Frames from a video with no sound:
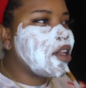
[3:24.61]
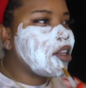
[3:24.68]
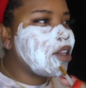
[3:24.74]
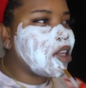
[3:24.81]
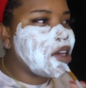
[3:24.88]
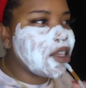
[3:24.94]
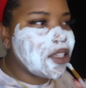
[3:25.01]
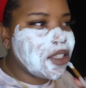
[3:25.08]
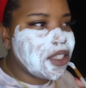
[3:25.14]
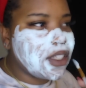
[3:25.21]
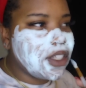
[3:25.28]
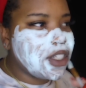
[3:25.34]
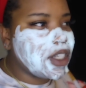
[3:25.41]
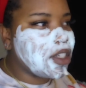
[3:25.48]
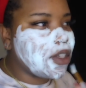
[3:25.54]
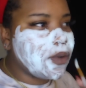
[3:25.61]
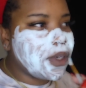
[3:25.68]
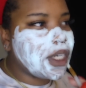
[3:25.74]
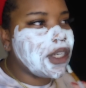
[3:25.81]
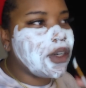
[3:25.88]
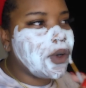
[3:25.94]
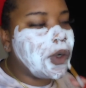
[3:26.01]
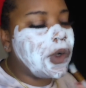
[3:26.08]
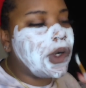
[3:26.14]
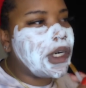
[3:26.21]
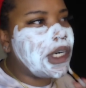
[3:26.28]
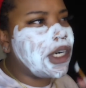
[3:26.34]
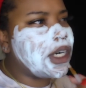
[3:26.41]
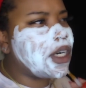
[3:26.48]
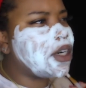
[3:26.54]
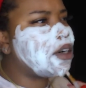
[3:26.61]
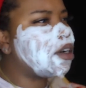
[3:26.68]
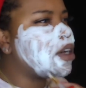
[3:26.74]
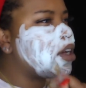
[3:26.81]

less than genuine, or